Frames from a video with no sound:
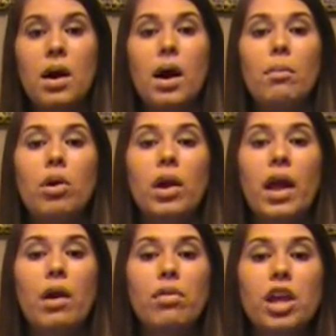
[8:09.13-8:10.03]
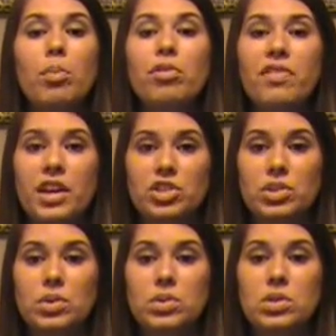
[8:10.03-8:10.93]
among healthcare
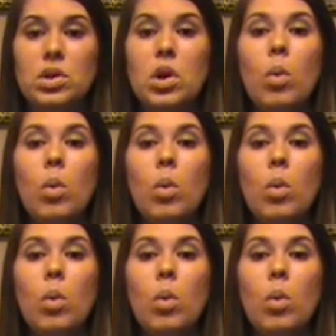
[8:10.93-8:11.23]
professionals